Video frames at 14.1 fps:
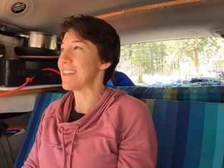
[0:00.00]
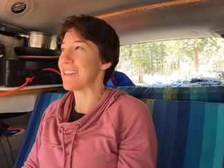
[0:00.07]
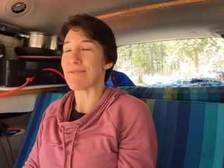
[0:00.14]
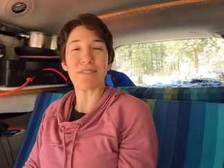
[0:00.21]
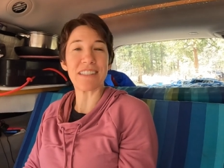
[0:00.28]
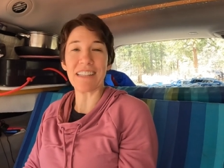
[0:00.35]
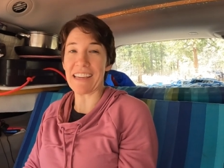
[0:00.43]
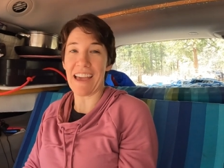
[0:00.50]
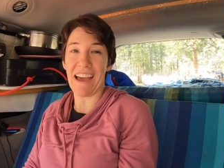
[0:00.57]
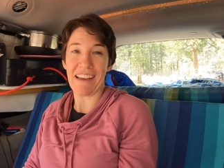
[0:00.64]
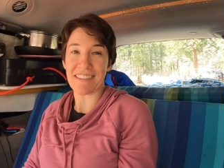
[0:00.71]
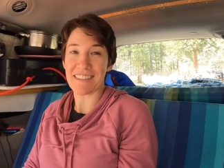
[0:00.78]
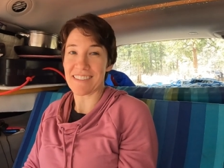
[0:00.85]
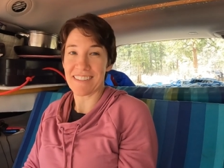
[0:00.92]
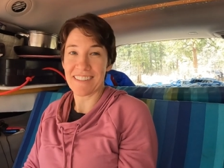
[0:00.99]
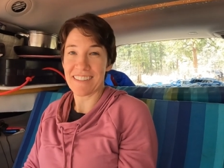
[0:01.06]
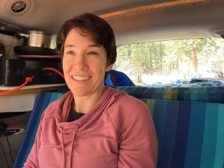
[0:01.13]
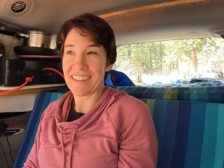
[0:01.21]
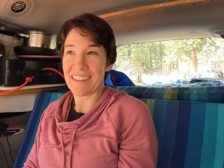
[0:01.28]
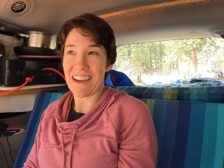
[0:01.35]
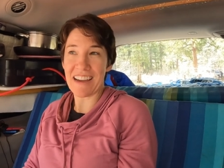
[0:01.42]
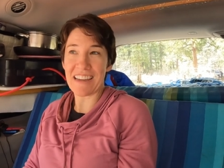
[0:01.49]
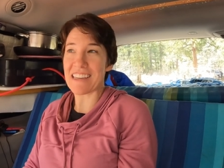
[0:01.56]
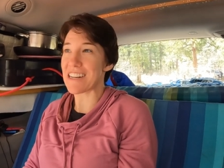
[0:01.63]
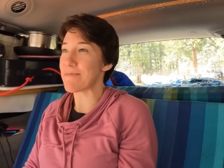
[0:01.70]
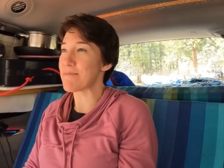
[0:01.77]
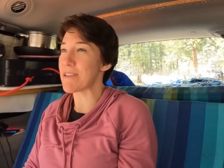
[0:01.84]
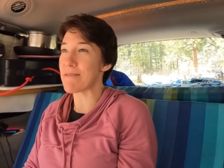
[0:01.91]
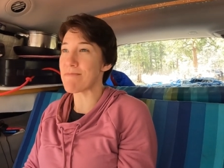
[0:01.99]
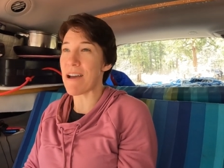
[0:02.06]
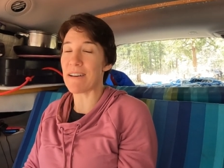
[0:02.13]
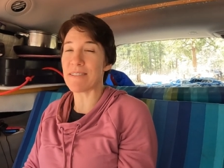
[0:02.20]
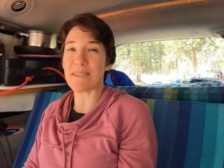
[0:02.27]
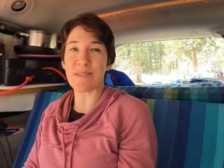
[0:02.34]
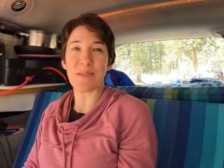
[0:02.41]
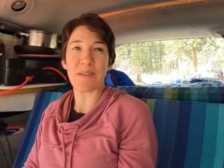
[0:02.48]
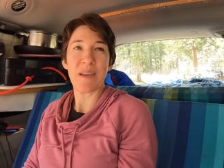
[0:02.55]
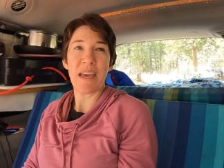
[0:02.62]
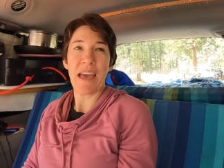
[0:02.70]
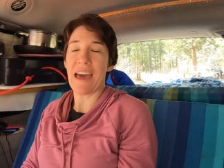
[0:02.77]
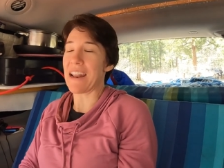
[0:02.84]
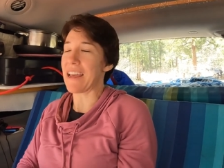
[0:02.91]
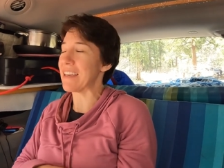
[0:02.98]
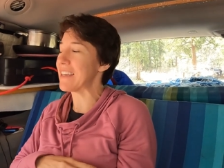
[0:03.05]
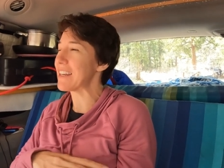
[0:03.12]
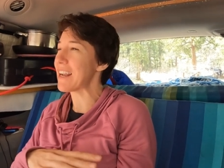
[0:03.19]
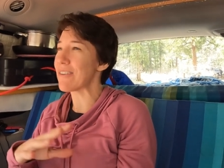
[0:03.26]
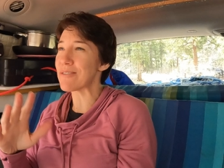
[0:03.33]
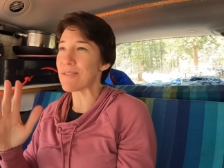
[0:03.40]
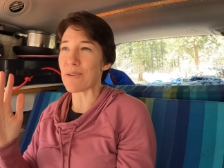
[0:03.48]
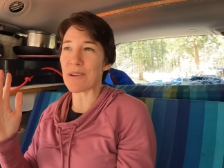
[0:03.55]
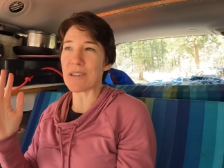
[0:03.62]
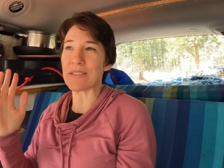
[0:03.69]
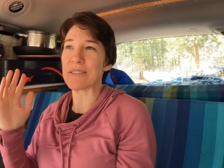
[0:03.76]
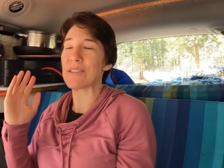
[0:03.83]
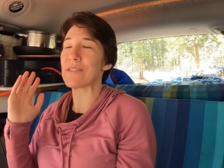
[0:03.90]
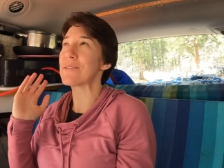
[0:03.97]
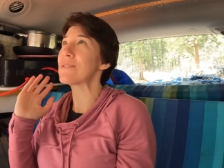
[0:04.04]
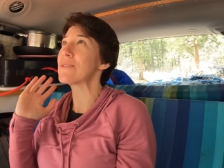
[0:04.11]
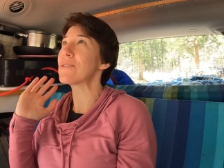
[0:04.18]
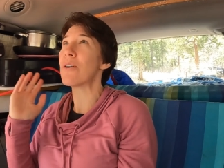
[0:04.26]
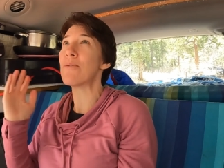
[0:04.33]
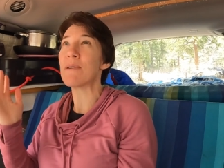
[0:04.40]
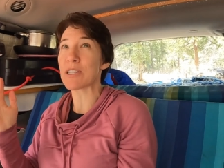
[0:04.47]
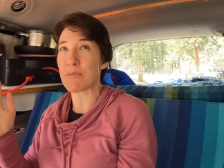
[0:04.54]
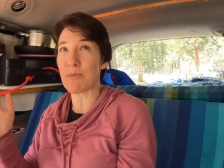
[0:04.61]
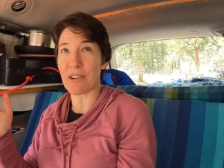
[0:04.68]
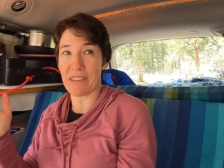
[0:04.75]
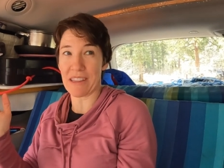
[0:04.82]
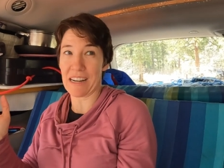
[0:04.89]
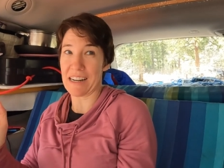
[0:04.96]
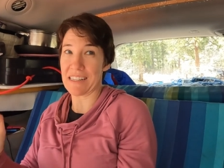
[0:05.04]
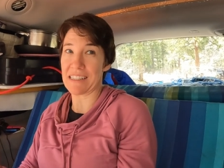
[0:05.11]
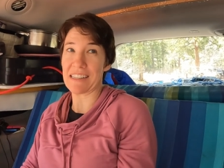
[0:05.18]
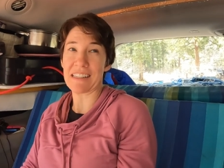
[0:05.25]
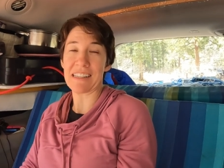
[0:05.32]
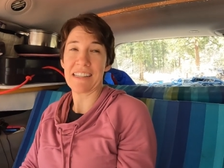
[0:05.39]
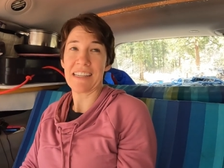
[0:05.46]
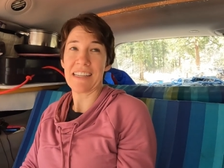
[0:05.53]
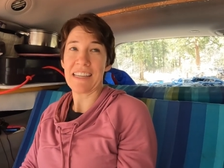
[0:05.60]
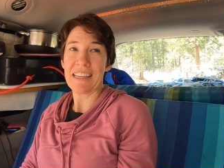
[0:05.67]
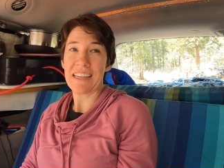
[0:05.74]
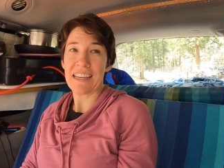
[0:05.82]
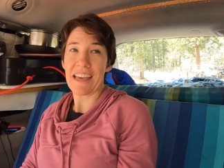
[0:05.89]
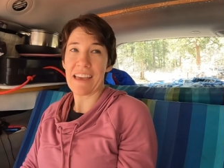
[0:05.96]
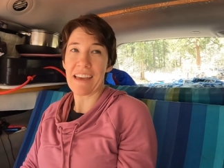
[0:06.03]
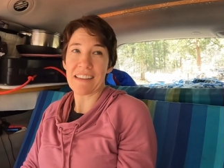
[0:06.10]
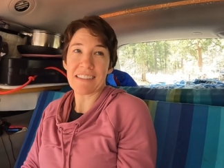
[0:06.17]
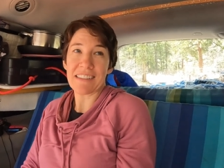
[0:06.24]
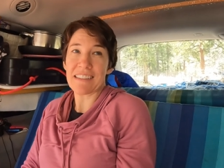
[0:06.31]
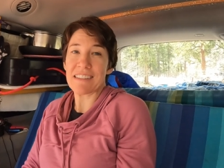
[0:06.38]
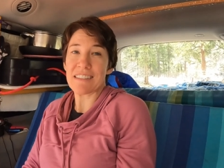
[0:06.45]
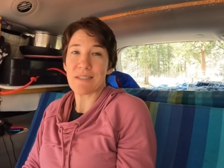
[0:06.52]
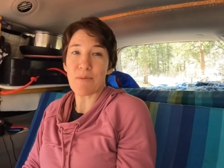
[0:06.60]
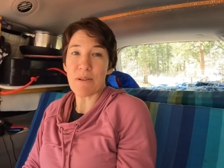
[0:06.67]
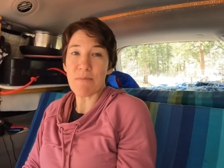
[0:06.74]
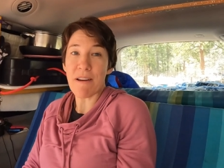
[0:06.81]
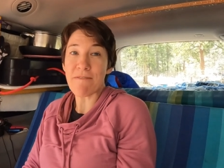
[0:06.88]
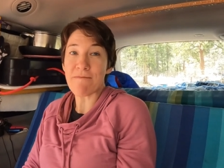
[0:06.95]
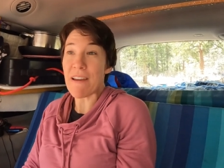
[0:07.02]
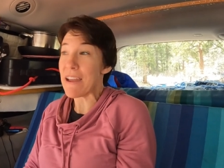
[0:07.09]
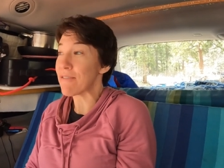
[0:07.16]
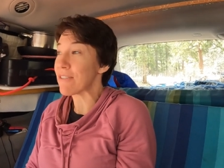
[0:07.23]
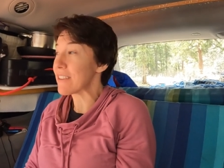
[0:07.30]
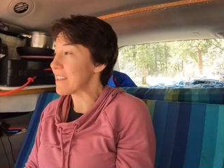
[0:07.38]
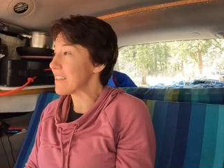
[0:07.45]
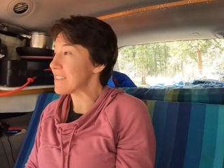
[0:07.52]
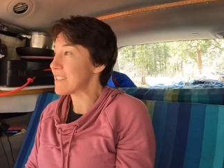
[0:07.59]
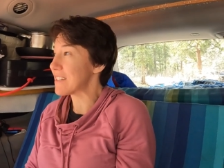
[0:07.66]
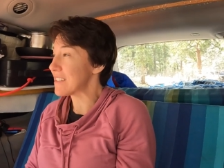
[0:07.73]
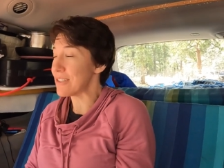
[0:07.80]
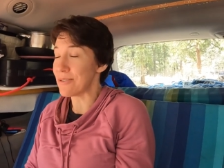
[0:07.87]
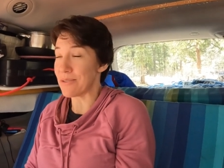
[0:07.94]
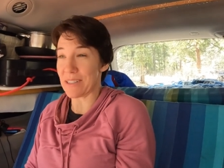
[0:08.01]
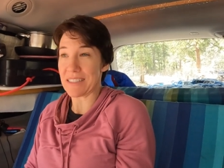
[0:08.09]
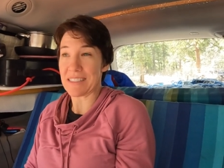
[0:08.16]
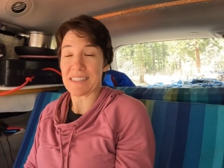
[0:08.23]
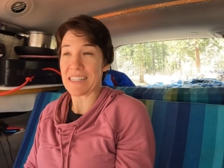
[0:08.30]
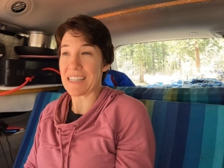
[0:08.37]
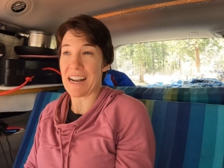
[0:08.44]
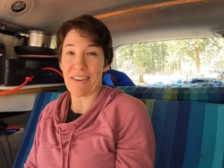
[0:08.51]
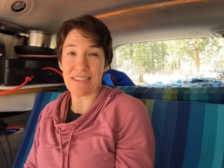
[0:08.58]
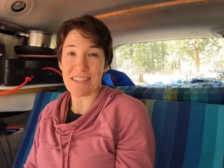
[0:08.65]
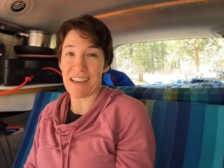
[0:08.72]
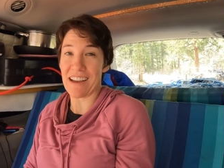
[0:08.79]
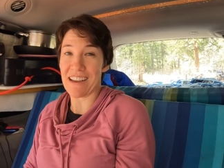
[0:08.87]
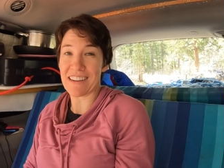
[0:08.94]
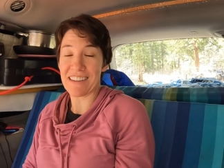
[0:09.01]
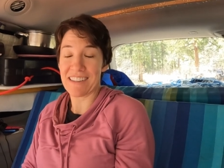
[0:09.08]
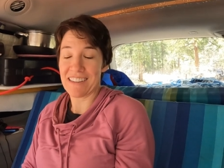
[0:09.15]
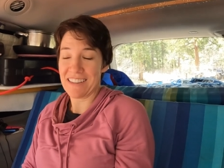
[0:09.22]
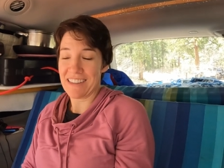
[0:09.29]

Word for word: It really has. I get up to the mountains and I get outdoors so much more than I did. And it's one of my favorite things to do is to get outside.